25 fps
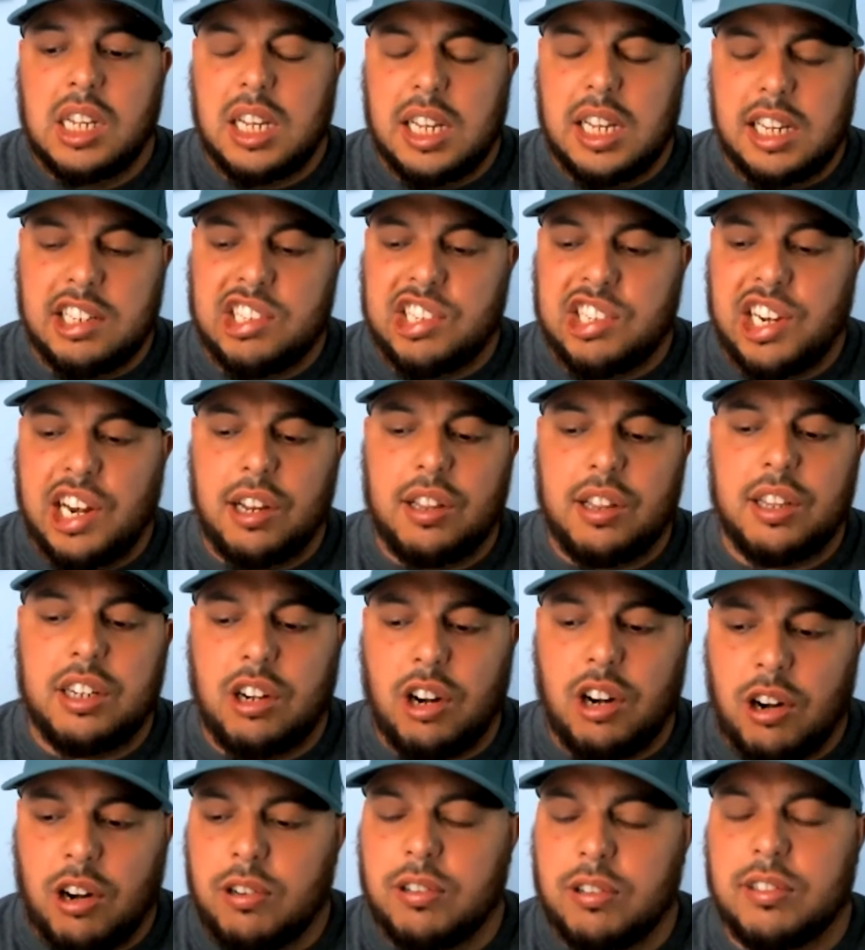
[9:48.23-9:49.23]
and
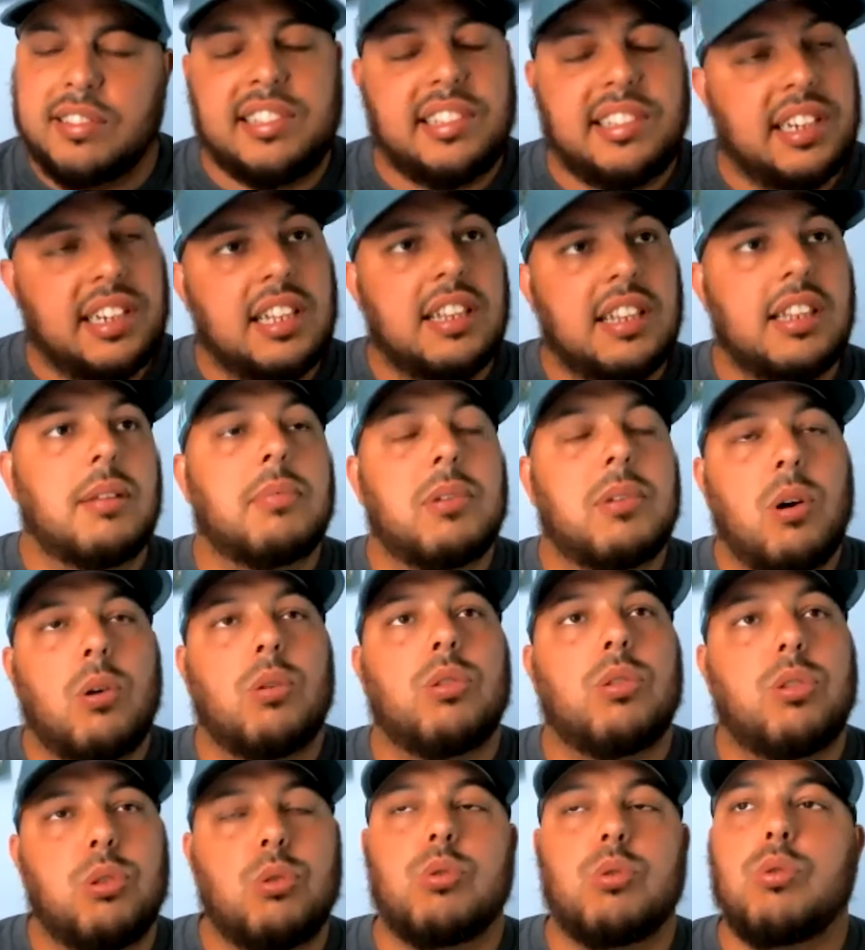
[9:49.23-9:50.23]
Jalen Hurts, seeing them
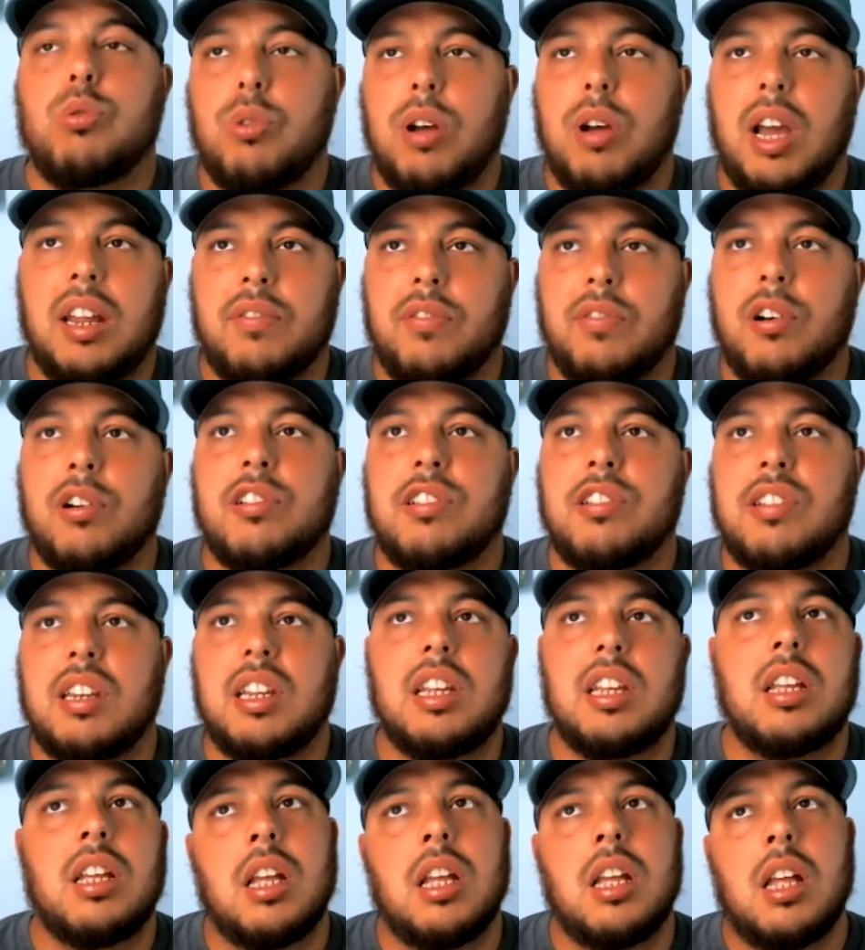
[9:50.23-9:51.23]
go through
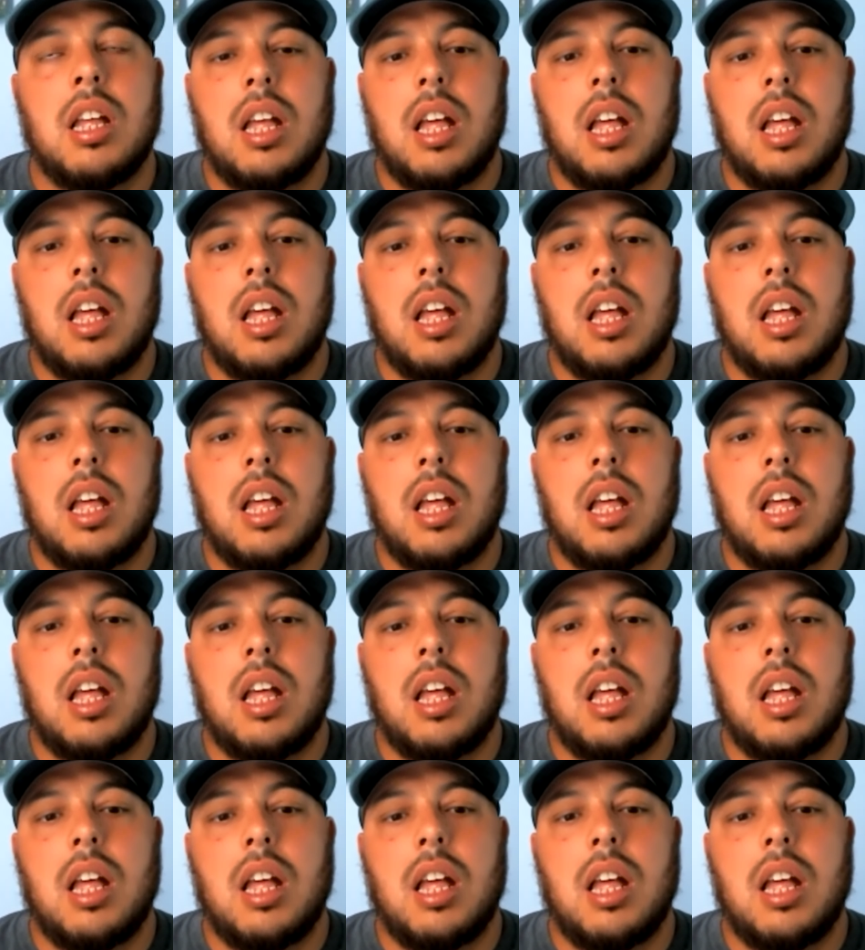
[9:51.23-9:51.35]
adversity,